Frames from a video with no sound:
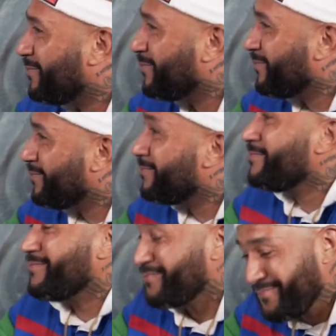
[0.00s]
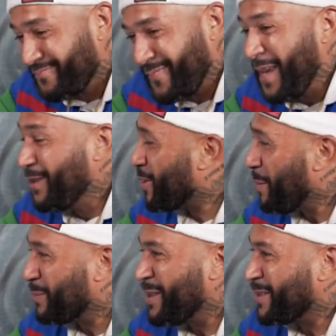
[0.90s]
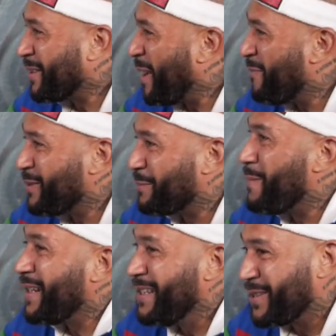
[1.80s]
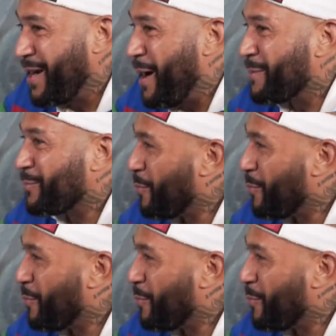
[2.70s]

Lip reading: What? He jumped in the ciphers many times